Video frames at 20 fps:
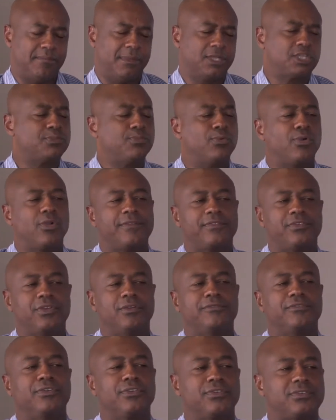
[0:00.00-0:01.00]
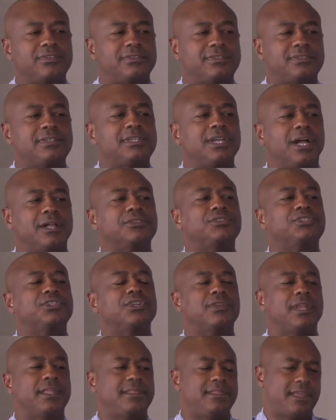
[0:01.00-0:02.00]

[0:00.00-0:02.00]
much more of an overt culture.